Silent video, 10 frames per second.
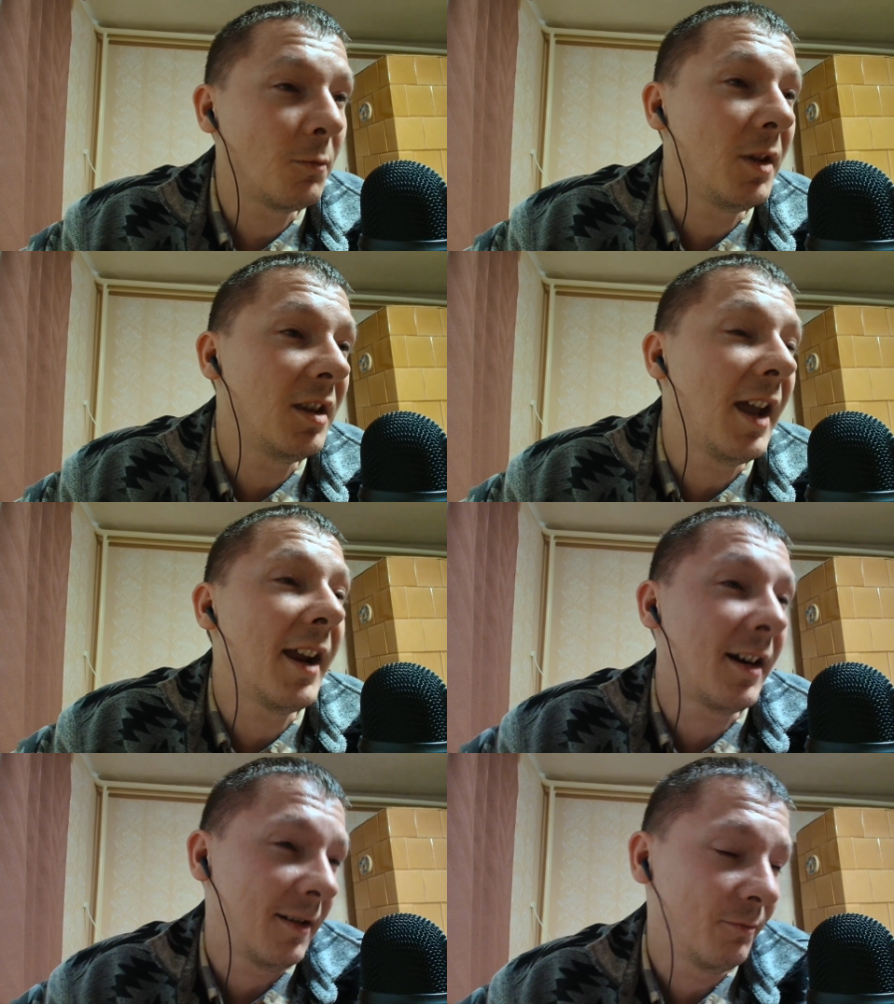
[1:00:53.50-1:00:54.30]
be
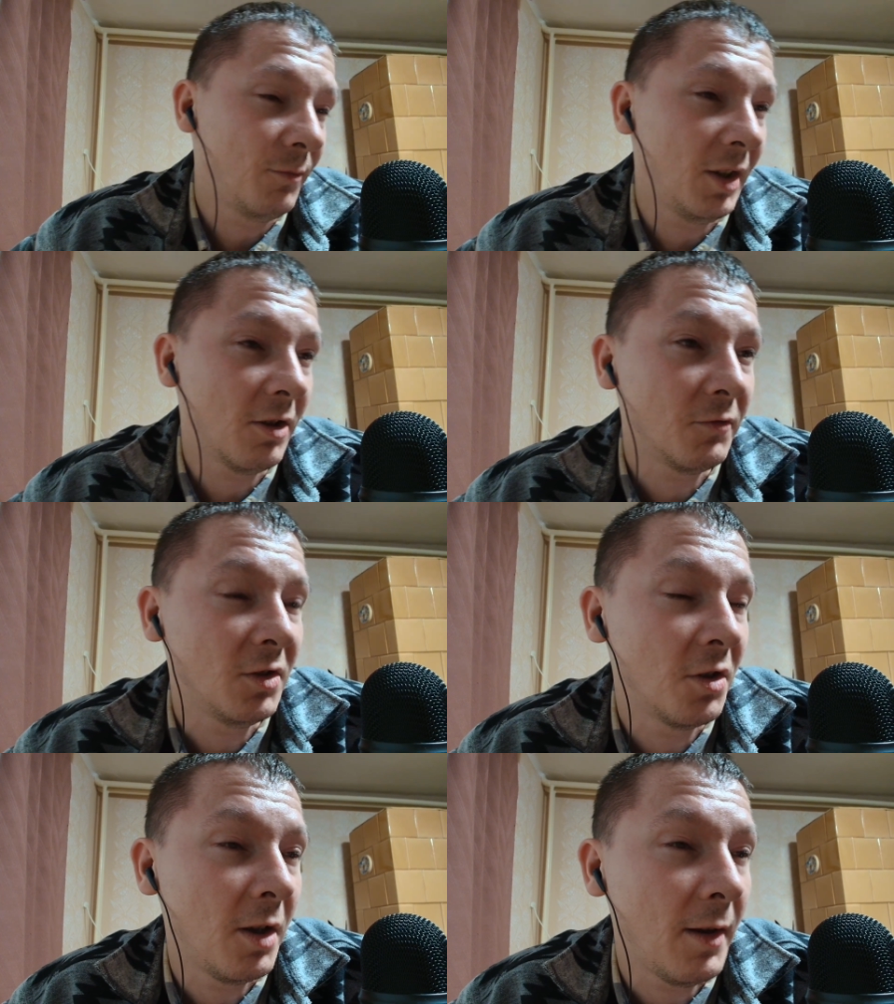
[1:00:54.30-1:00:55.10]
there because we
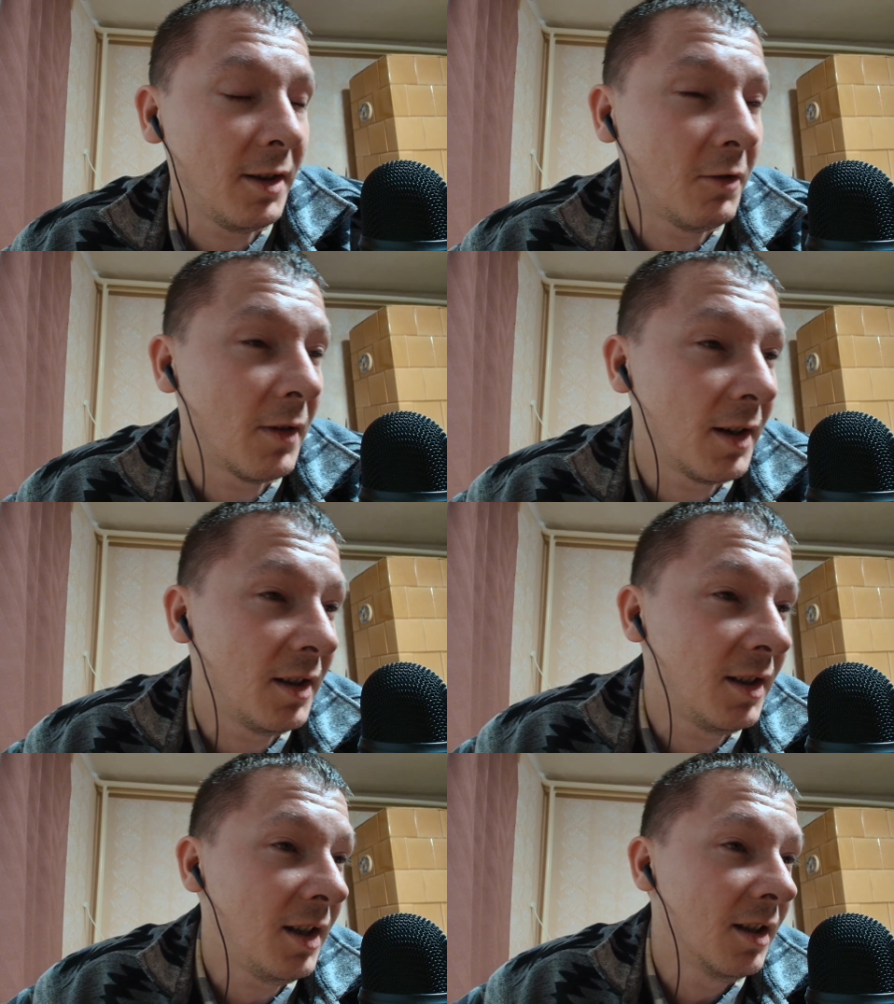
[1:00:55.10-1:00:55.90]
don't have any
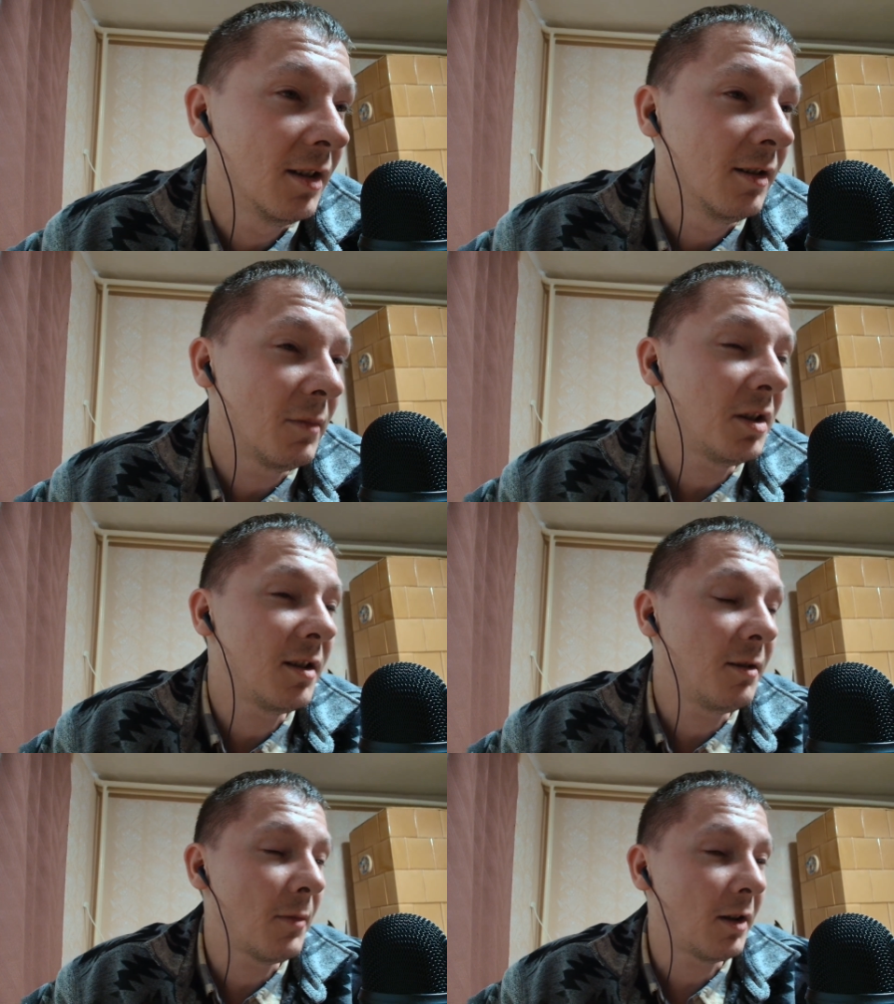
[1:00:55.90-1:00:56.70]
quality. But this
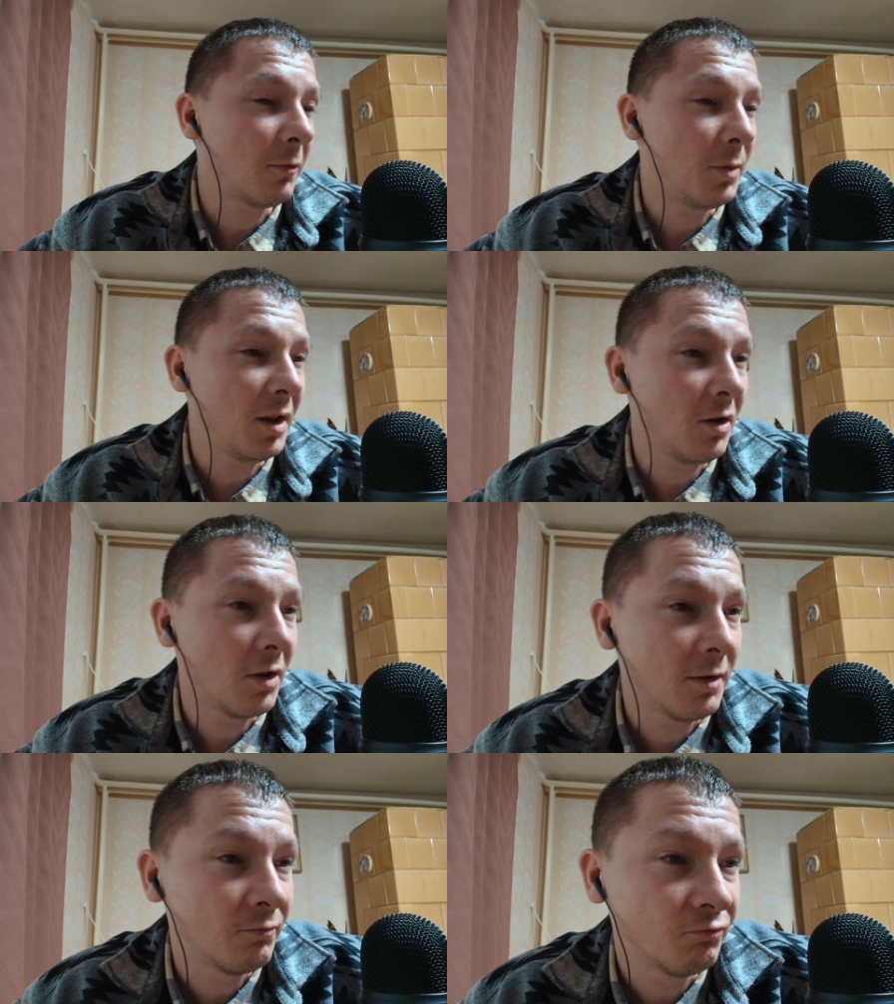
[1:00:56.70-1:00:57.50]
is my
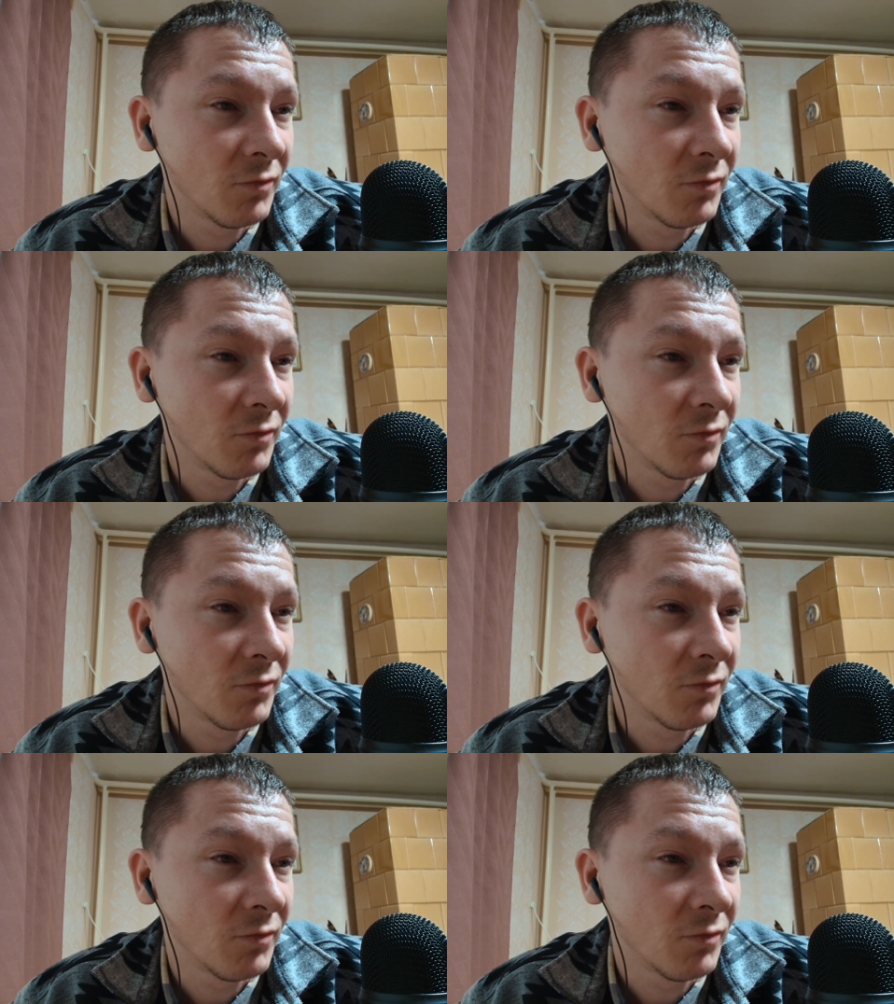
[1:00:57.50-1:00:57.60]
opinion,